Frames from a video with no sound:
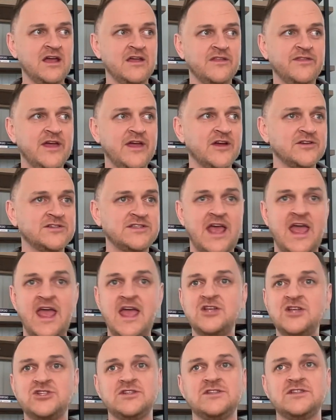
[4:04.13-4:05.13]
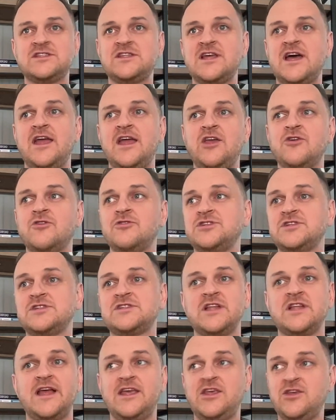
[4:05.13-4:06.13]
there's agents that you're just
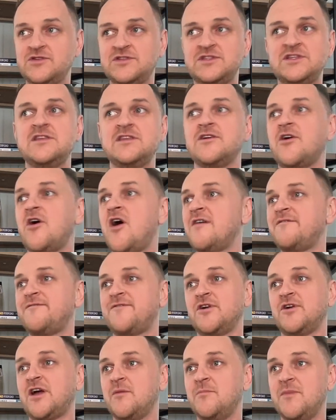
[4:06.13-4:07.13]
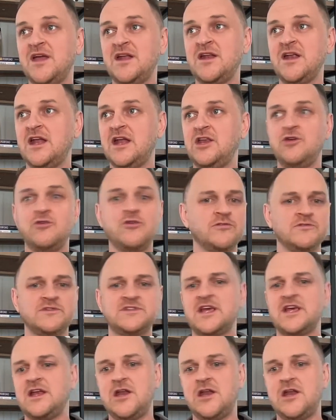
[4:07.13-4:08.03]
like, you see their offer come in and you don't say,